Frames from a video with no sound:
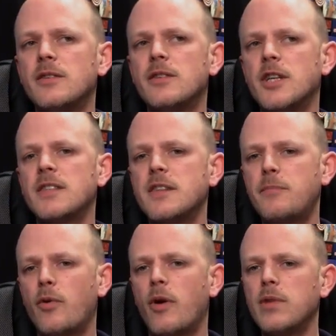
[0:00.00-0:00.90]
just a
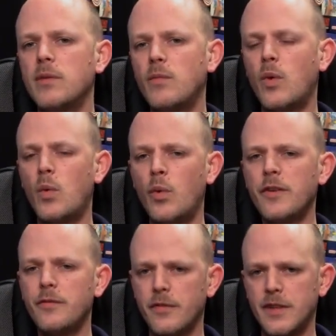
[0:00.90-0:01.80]
problem
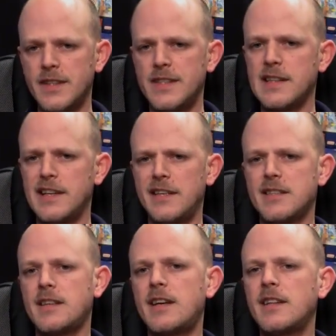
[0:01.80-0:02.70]
with this
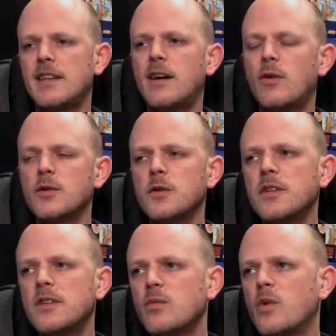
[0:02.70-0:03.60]
laser, and I also
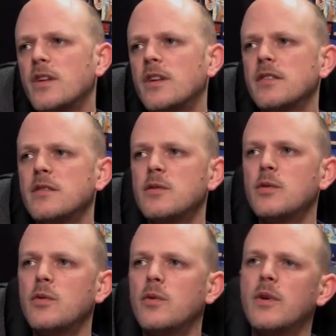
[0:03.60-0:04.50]
didn't want it
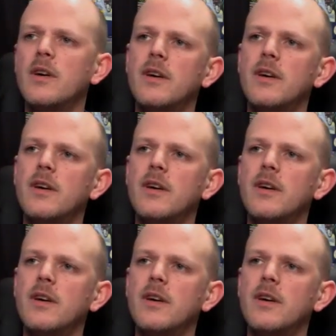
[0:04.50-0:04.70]
to